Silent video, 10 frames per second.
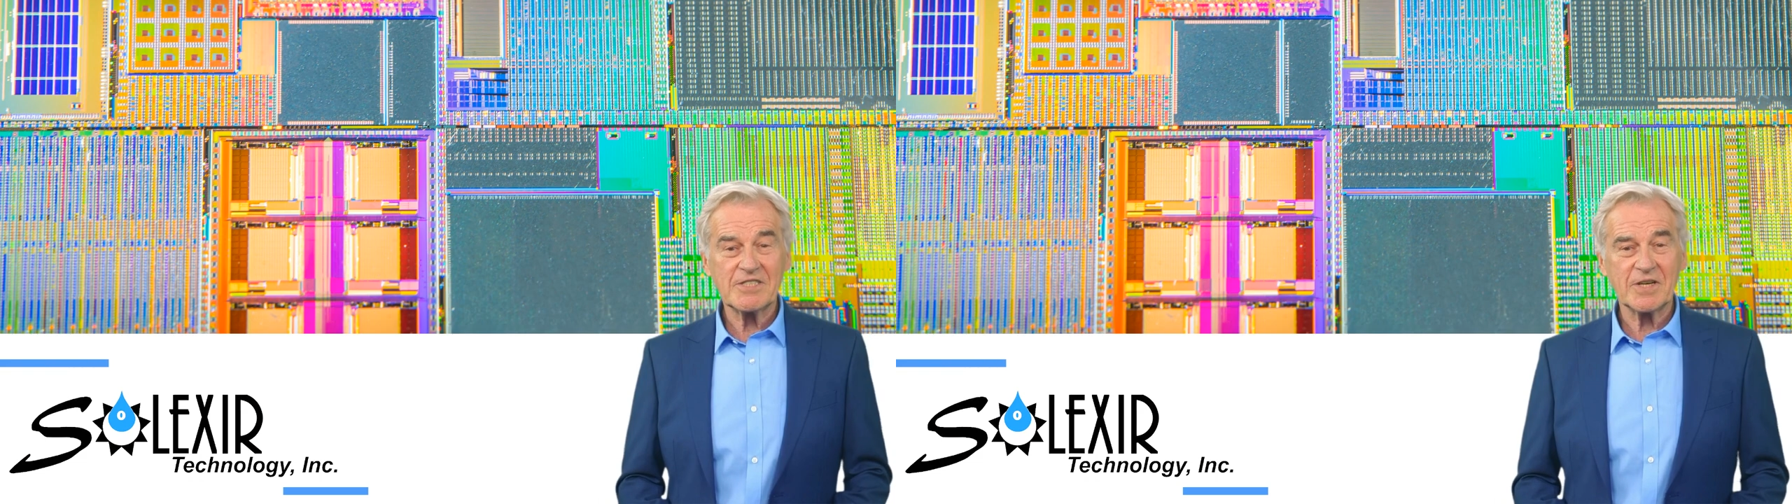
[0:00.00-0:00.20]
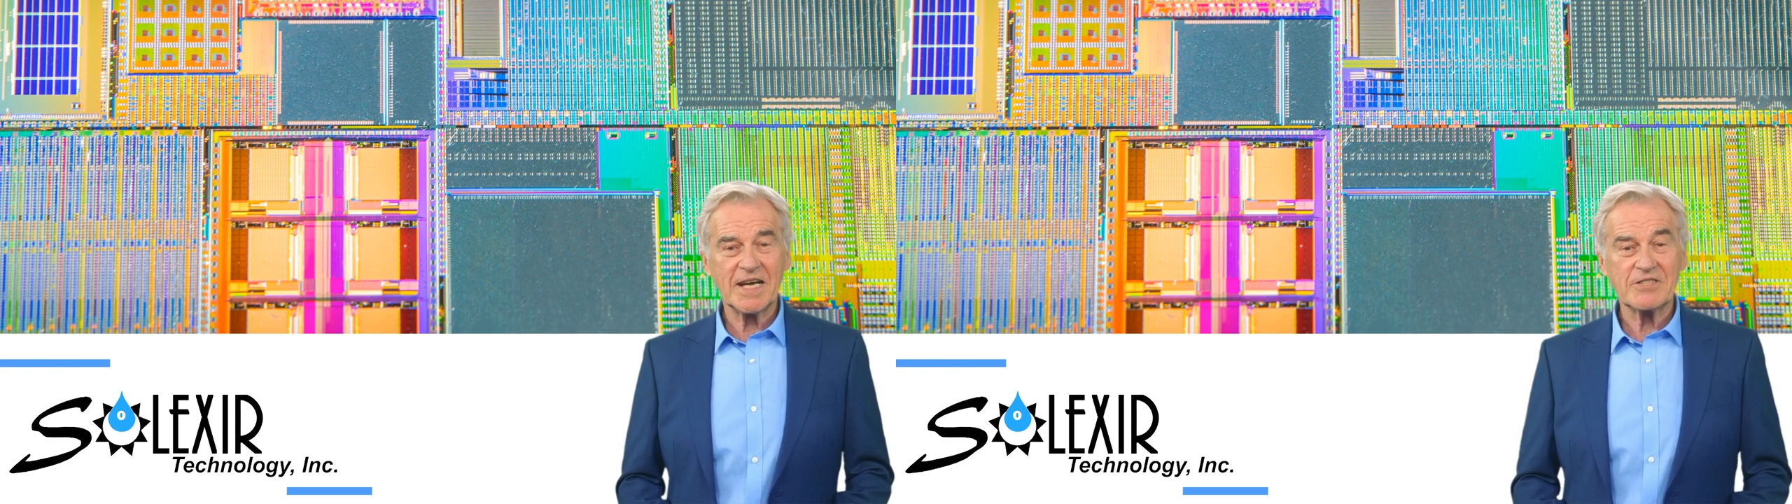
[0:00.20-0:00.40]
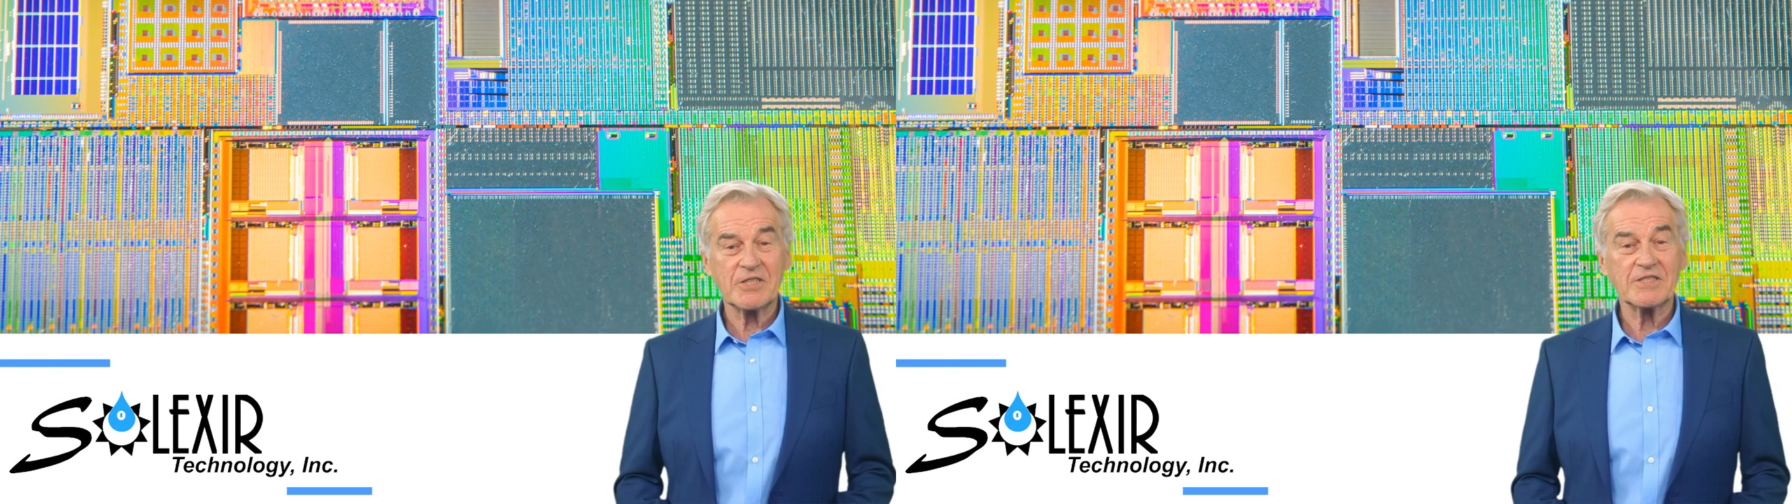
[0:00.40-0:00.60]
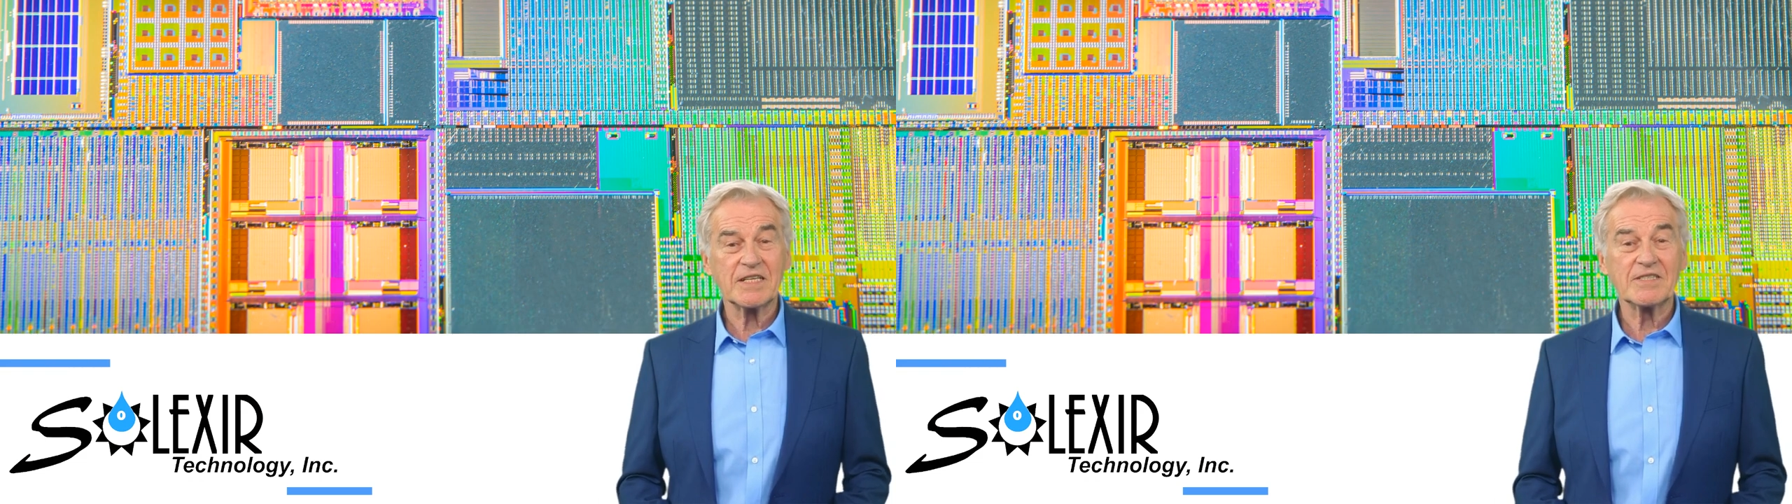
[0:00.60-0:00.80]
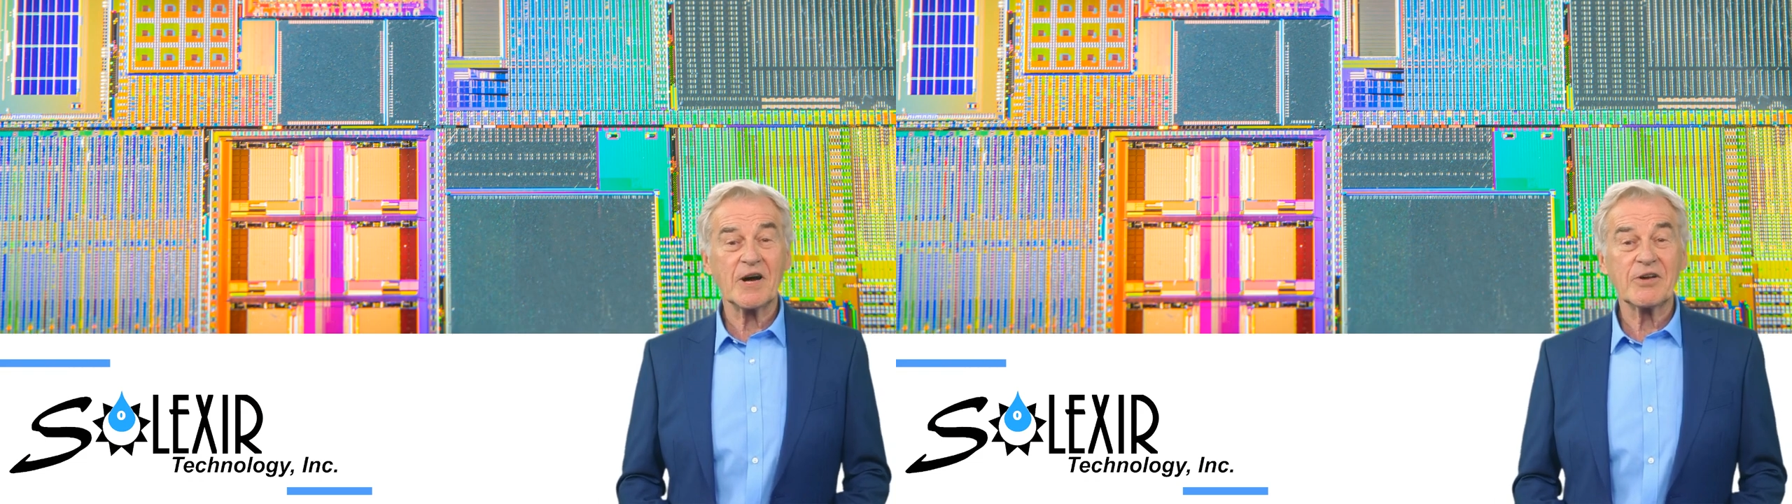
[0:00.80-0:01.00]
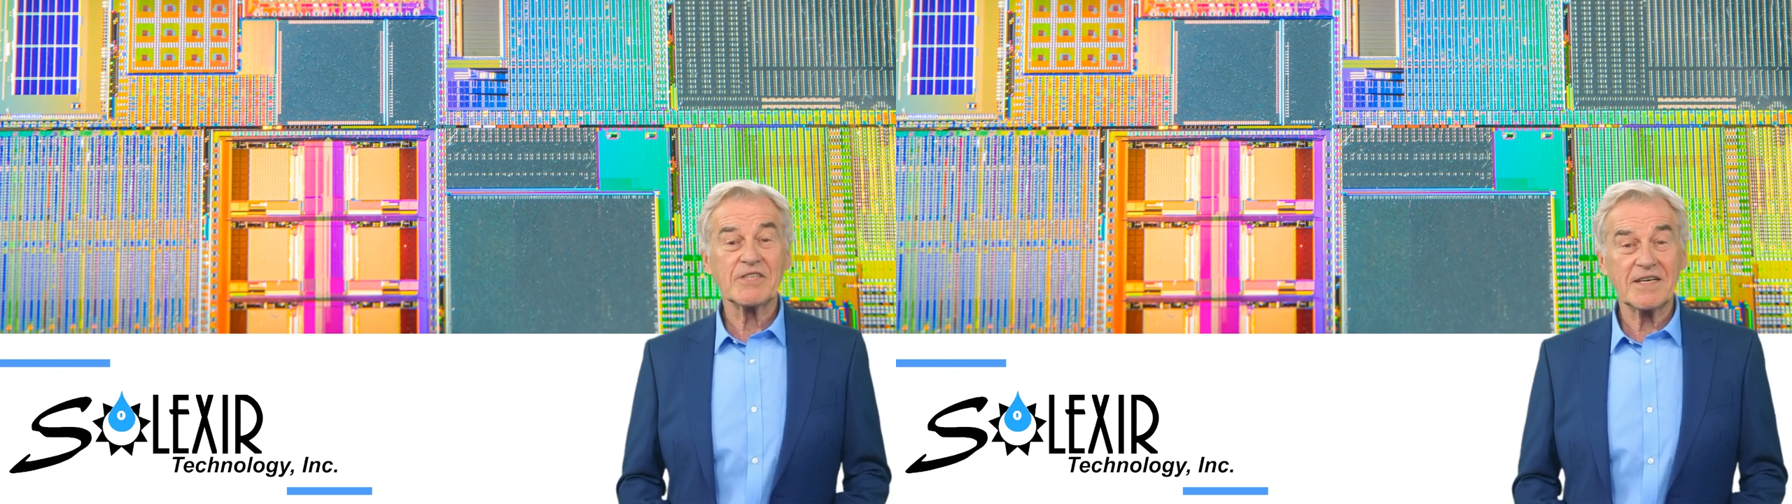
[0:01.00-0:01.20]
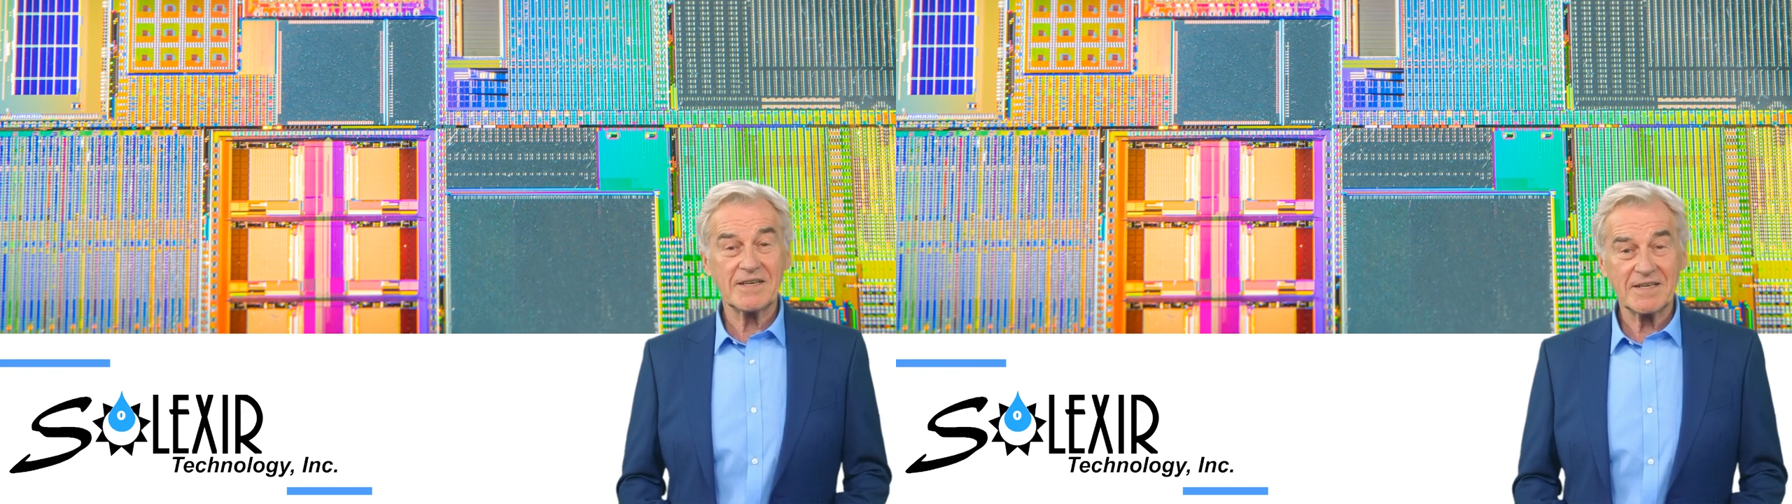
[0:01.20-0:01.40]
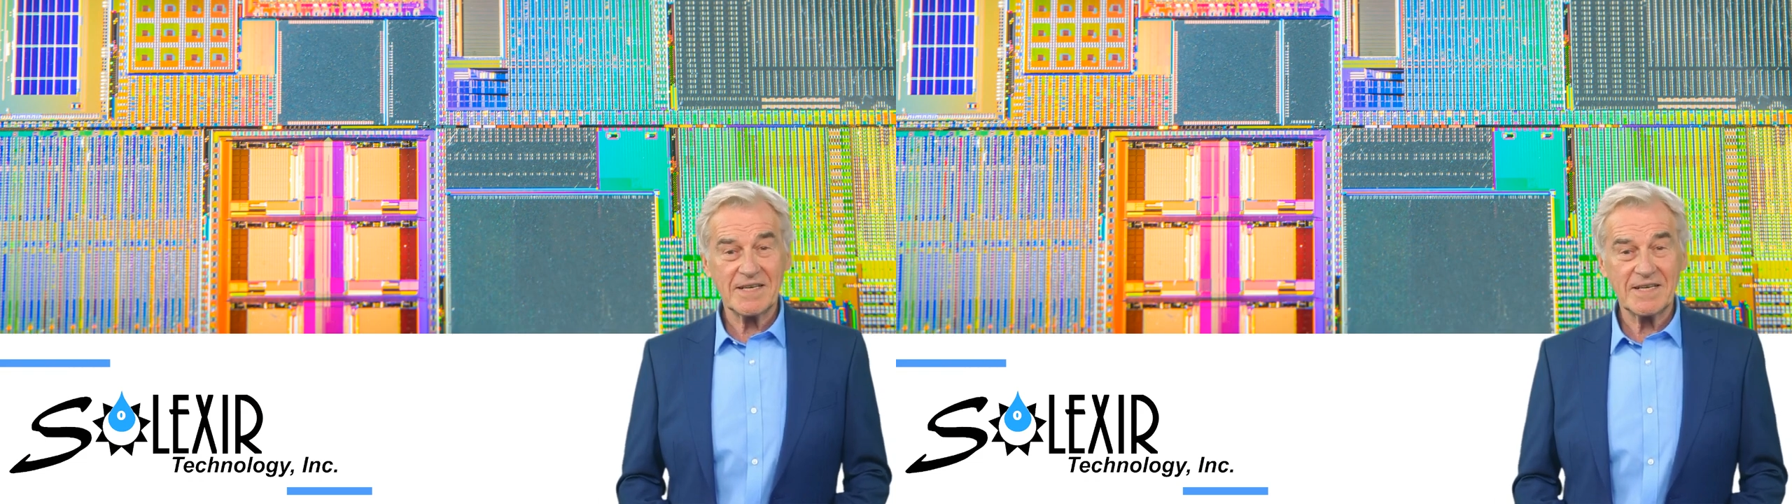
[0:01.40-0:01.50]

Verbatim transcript: Solexir Technology